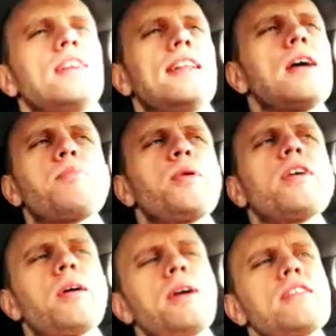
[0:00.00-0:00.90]
I like
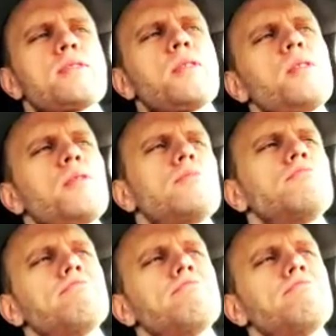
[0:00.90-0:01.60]
programming, so